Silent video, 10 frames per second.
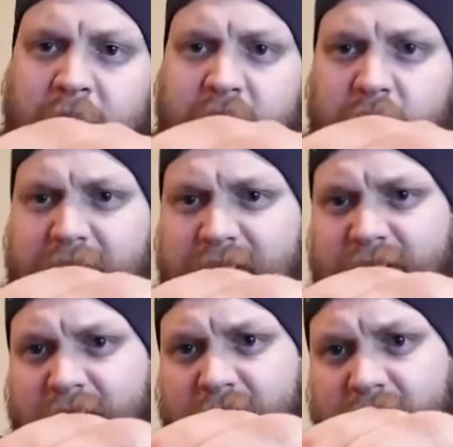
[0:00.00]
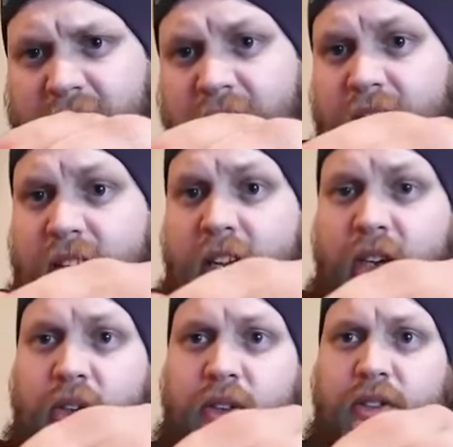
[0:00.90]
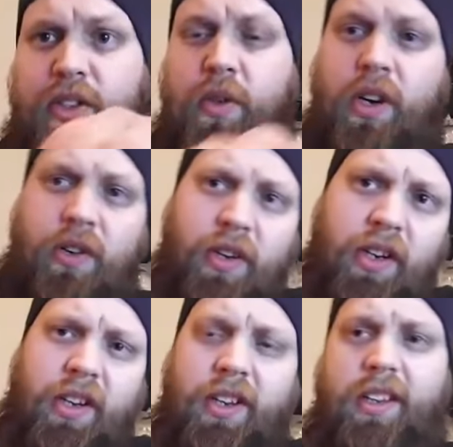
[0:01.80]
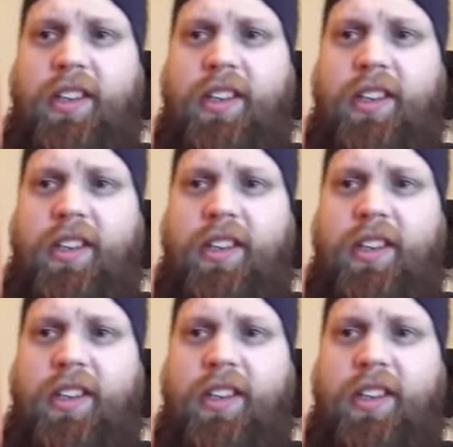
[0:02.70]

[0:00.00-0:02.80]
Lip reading: So this is a nickel 200.